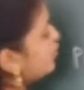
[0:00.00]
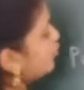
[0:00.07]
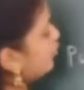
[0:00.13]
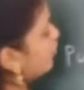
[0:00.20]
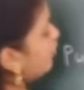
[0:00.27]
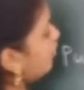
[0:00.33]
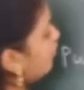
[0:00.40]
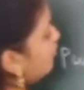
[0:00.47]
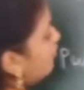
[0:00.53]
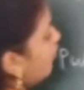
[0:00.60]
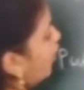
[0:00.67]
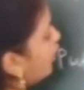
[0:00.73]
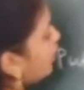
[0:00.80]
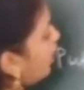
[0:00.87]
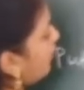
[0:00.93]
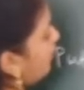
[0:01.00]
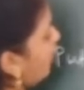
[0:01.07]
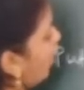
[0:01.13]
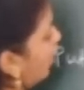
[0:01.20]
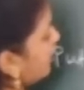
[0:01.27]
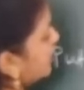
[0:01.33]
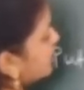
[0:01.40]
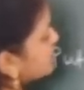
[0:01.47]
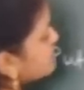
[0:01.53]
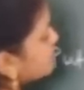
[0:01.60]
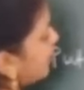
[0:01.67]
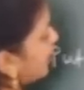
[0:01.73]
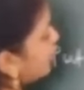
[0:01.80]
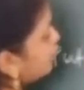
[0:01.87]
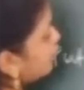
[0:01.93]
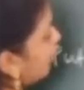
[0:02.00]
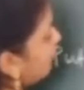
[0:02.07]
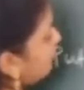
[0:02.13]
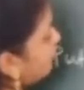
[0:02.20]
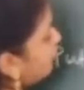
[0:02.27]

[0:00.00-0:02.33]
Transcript: to 4 upon square root of